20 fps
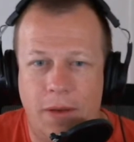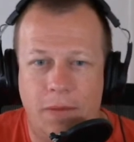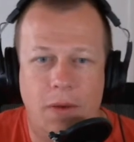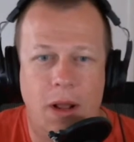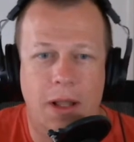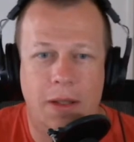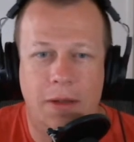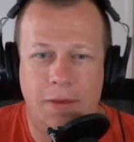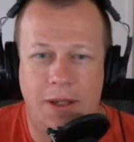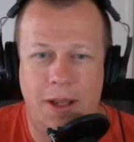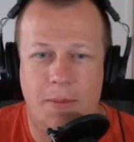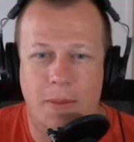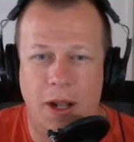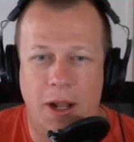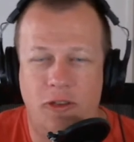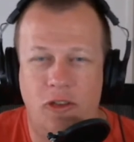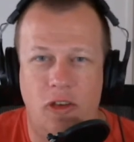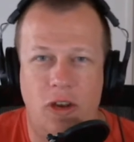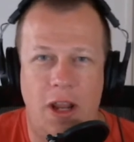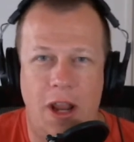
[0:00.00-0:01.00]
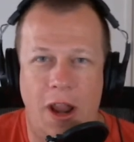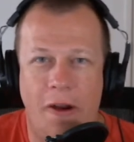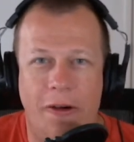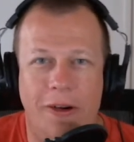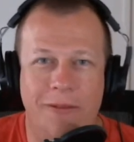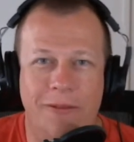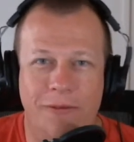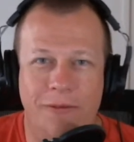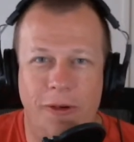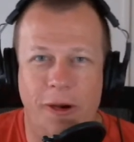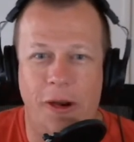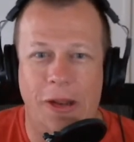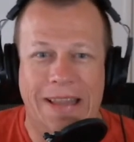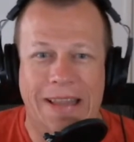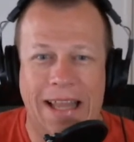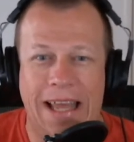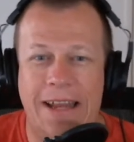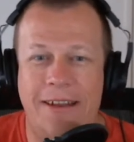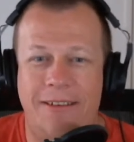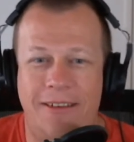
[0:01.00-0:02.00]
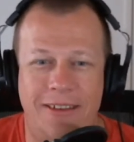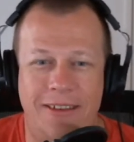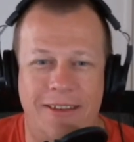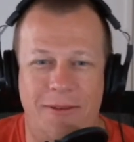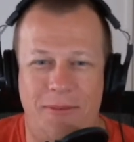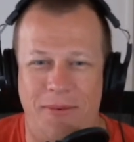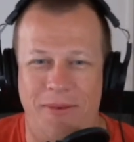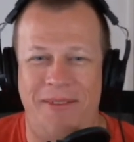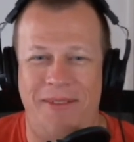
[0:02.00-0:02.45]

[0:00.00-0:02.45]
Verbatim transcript: a, a curmudgeon here and very late to this